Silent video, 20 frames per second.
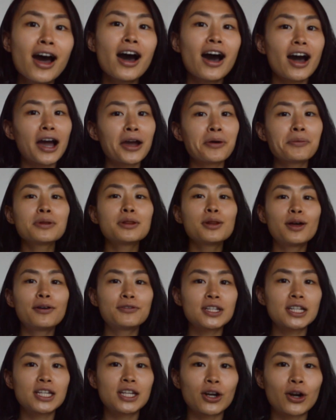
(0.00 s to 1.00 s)
I would love
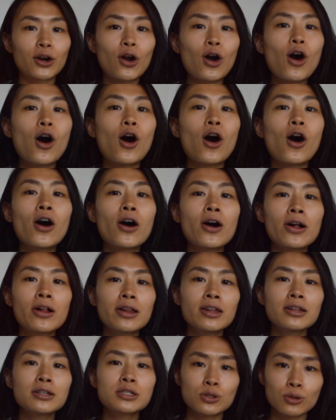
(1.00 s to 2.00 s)
to hear
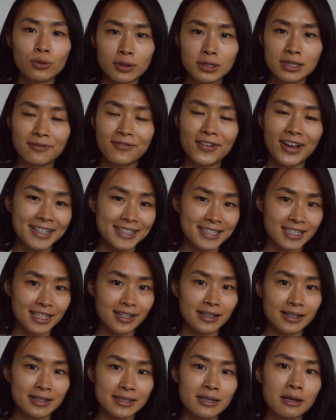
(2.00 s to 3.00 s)
all sorts of
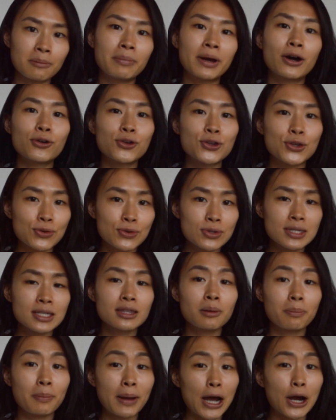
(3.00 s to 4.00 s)
ideas about using
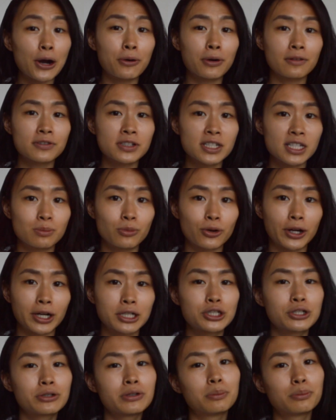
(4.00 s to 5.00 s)
the power of teamwork
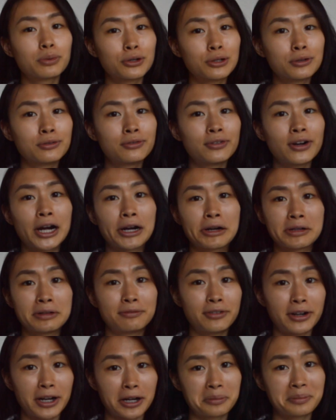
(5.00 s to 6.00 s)
to improve our
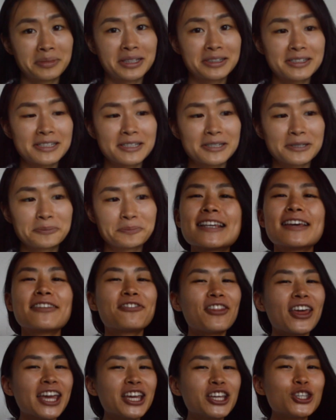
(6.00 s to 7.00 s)
environment.
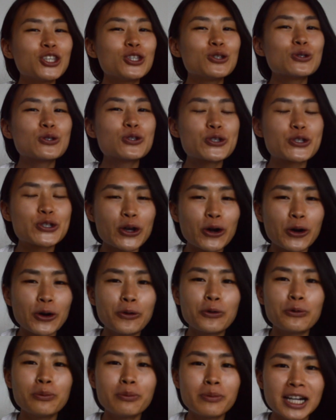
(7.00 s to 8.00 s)
Thank you
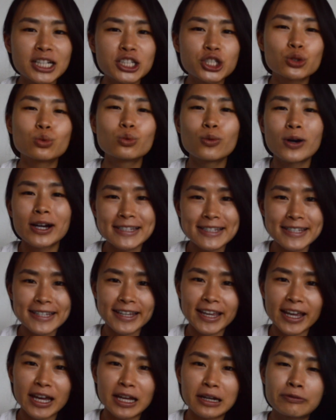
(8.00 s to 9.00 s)
so much once
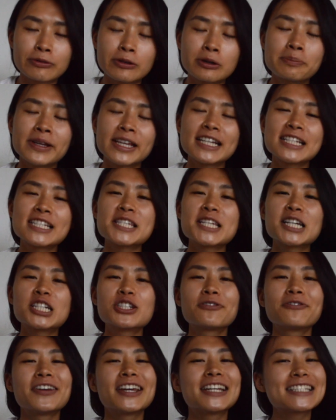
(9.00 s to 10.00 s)
again for being such
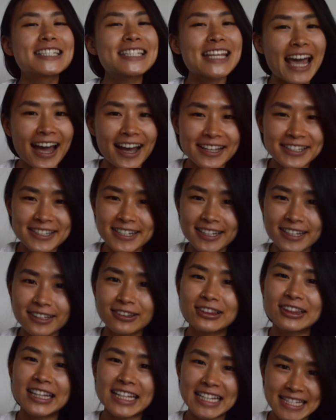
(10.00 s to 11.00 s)
fantastic
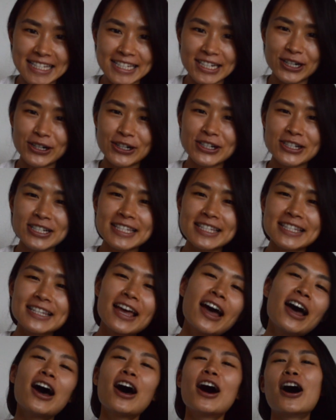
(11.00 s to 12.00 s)
listeners.
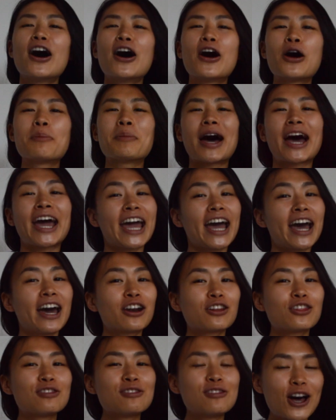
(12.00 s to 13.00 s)
I had
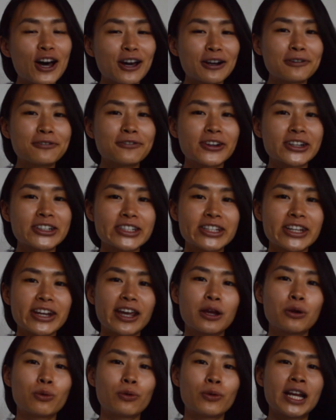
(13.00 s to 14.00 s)
a lot of fun
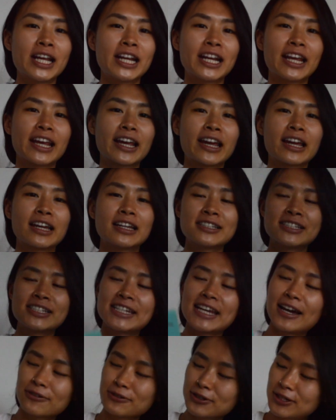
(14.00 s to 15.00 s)
today reading
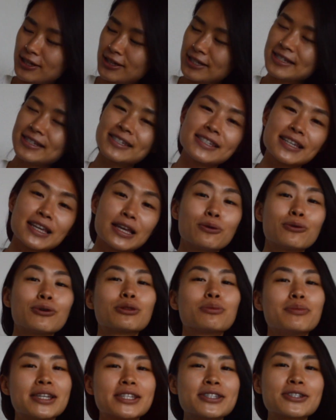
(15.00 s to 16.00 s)
Down to the Sea with
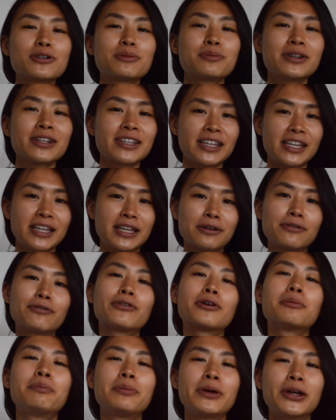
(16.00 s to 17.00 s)
Mr. Magee
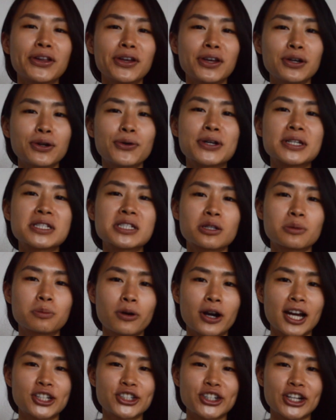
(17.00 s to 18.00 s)
for Billion Oyster
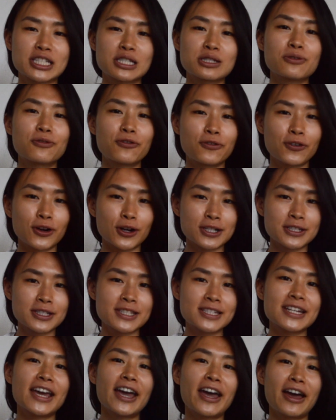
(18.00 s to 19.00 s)
Project's
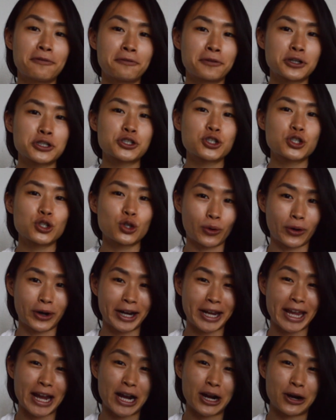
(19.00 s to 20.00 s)
first ever
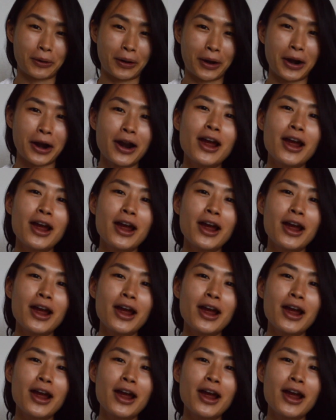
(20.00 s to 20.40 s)
story hour.